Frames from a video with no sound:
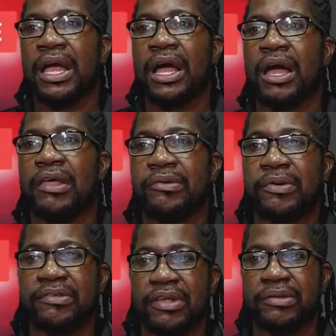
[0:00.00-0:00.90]
The
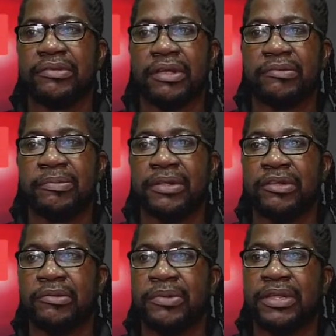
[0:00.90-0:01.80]
weather is
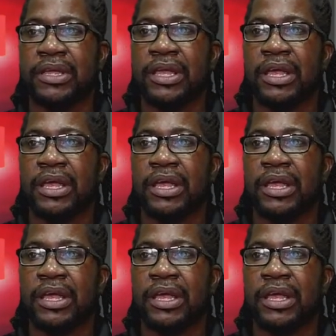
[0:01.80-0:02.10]
expected to be,